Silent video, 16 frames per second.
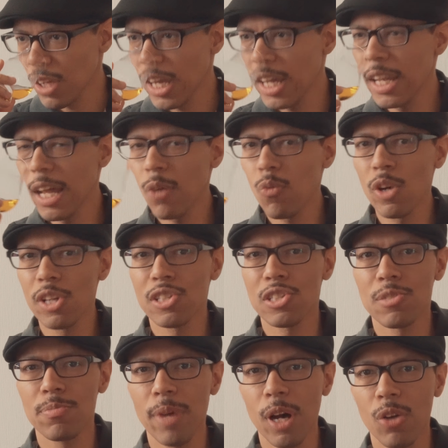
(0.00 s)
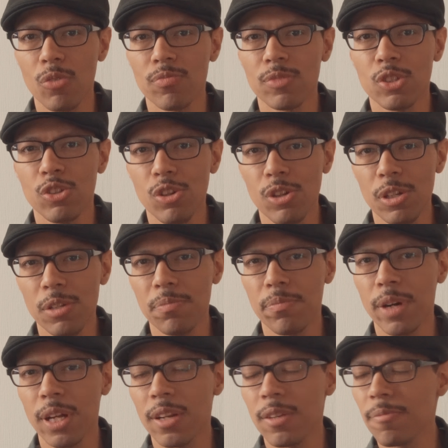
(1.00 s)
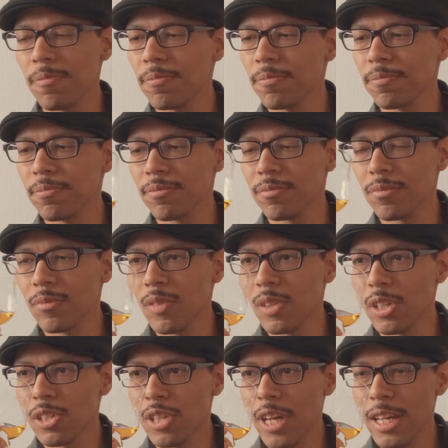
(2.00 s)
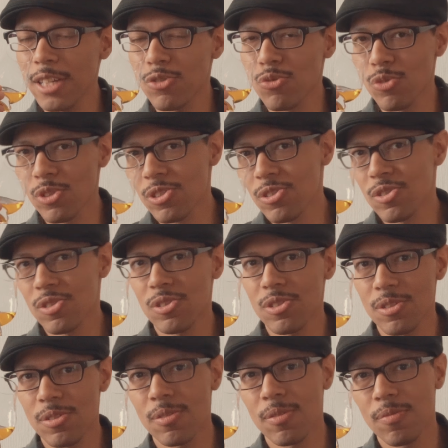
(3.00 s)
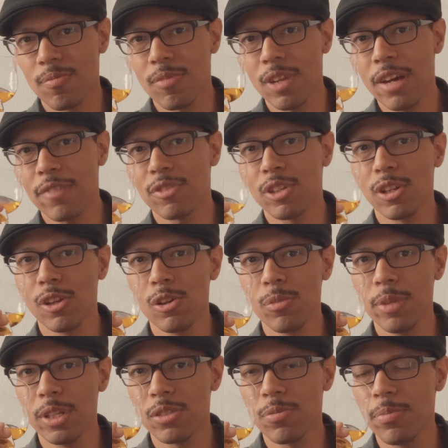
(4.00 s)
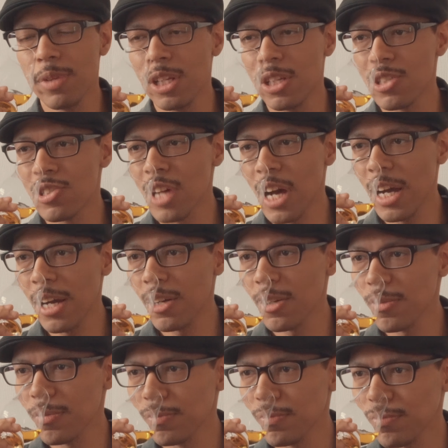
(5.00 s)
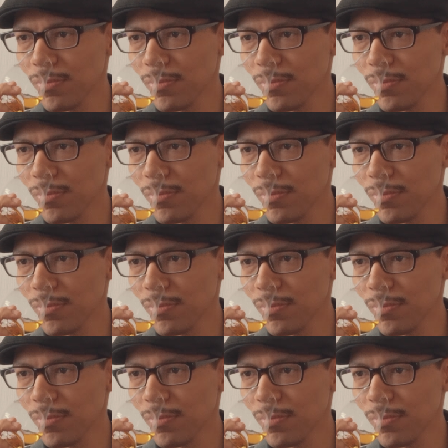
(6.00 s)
and that one smelled good, but the taste was left a little bit to be desired.